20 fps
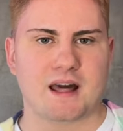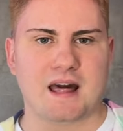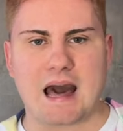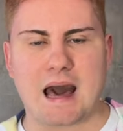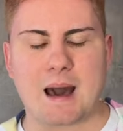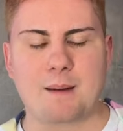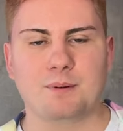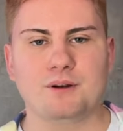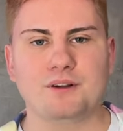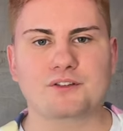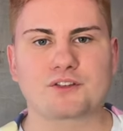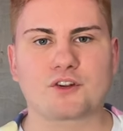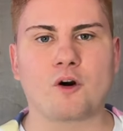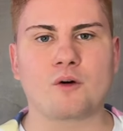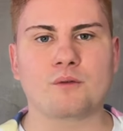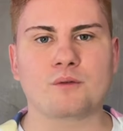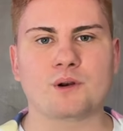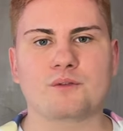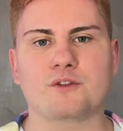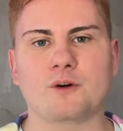Apple has
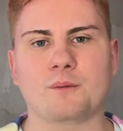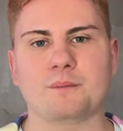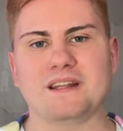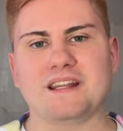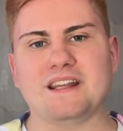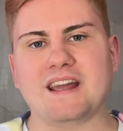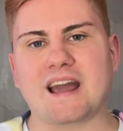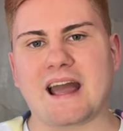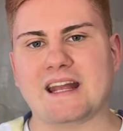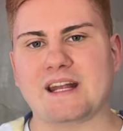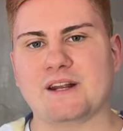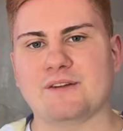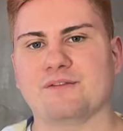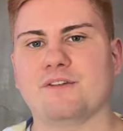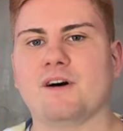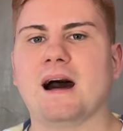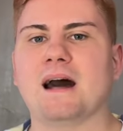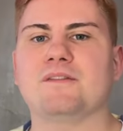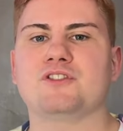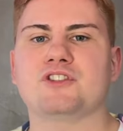gone from the
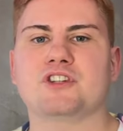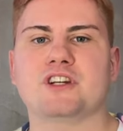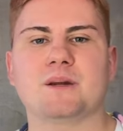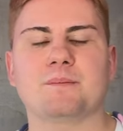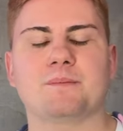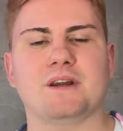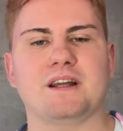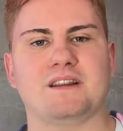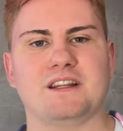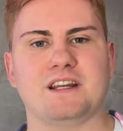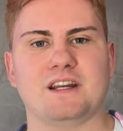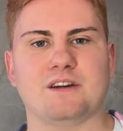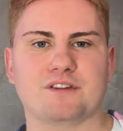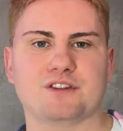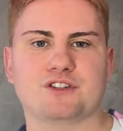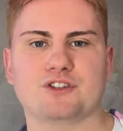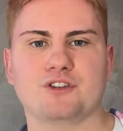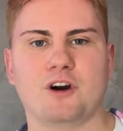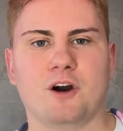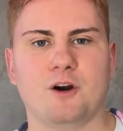A5 chip in the
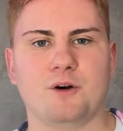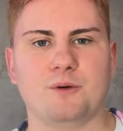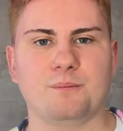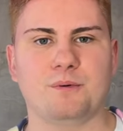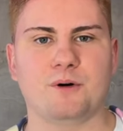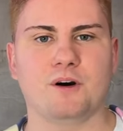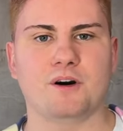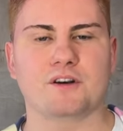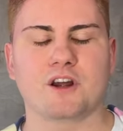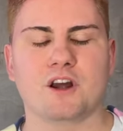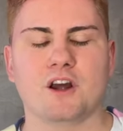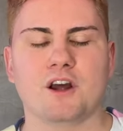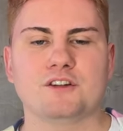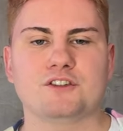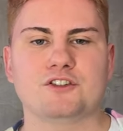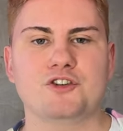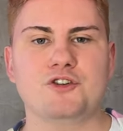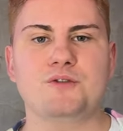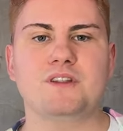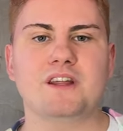original HomePod
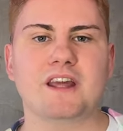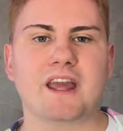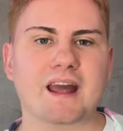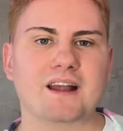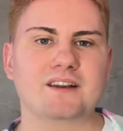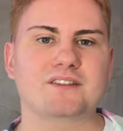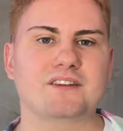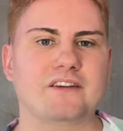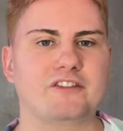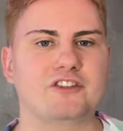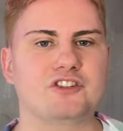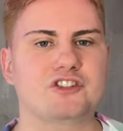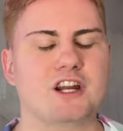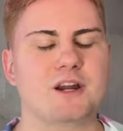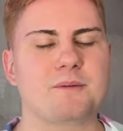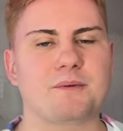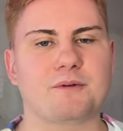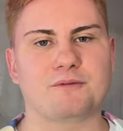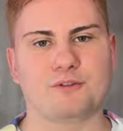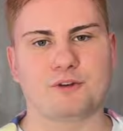to the S7
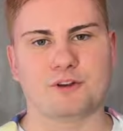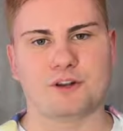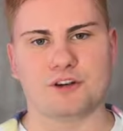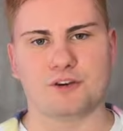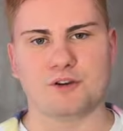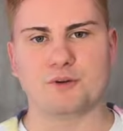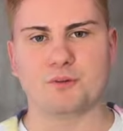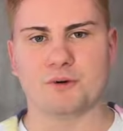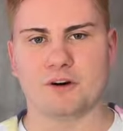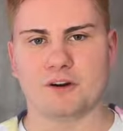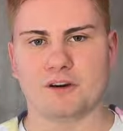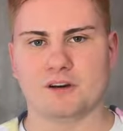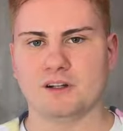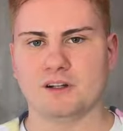chip for the new one.